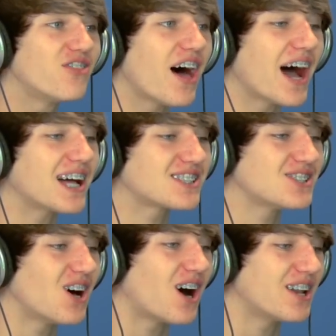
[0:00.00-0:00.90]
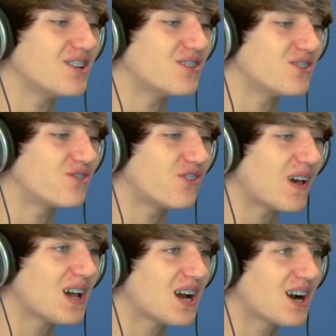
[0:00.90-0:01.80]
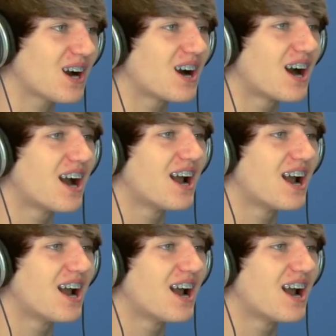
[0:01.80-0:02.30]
That's not even fair.